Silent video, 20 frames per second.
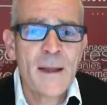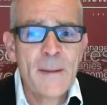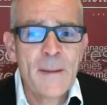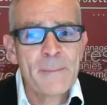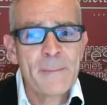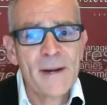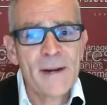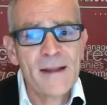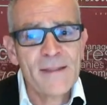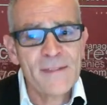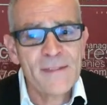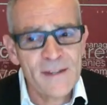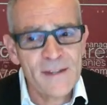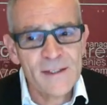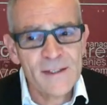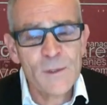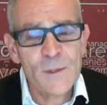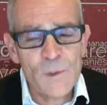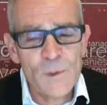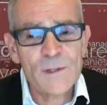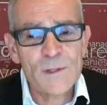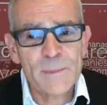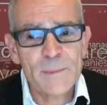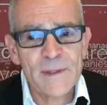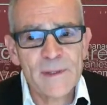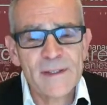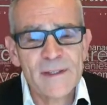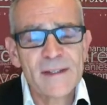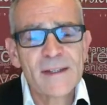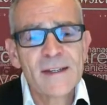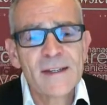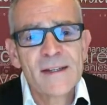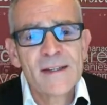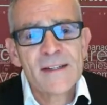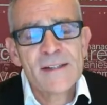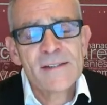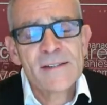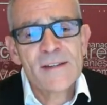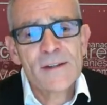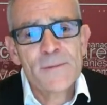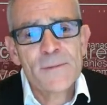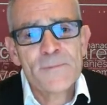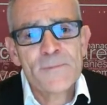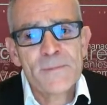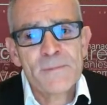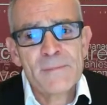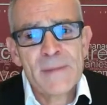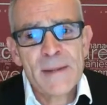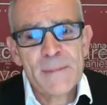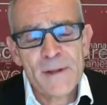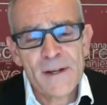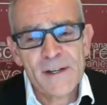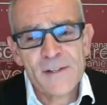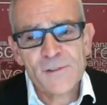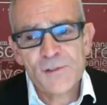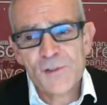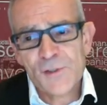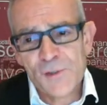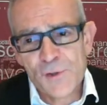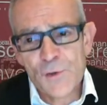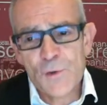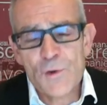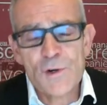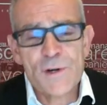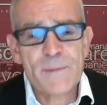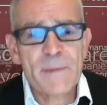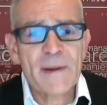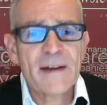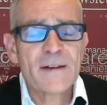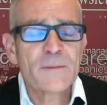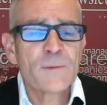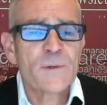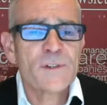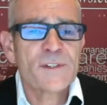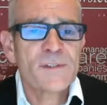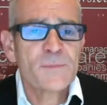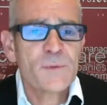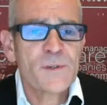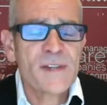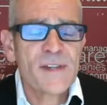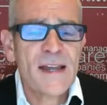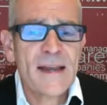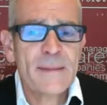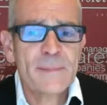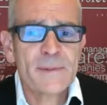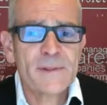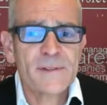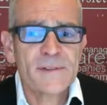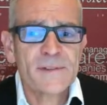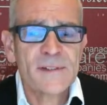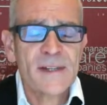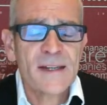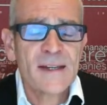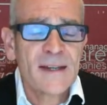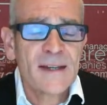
But I think there will be. So maybe I can just talk about what's happened.